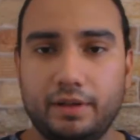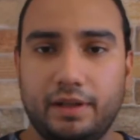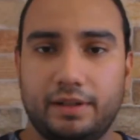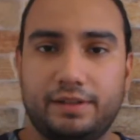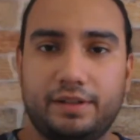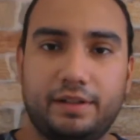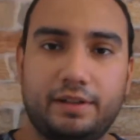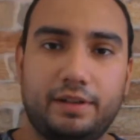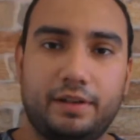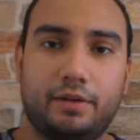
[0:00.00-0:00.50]
a
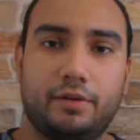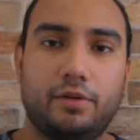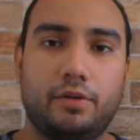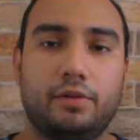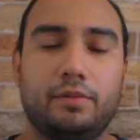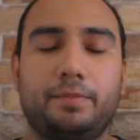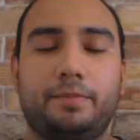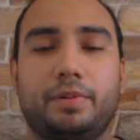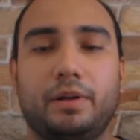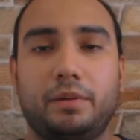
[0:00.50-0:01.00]
technique
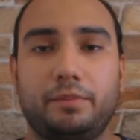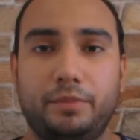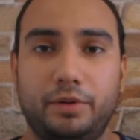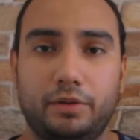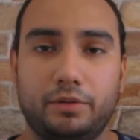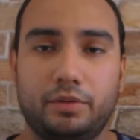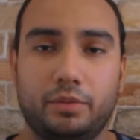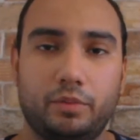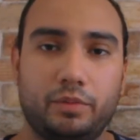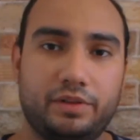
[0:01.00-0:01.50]
called palm
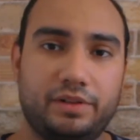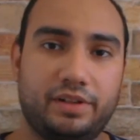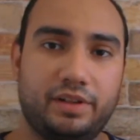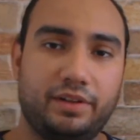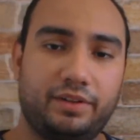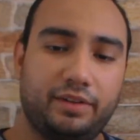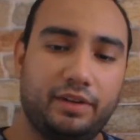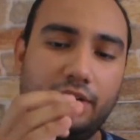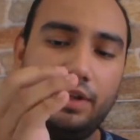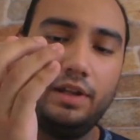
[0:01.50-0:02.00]
mute, which
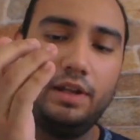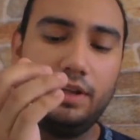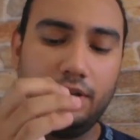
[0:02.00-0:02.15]
is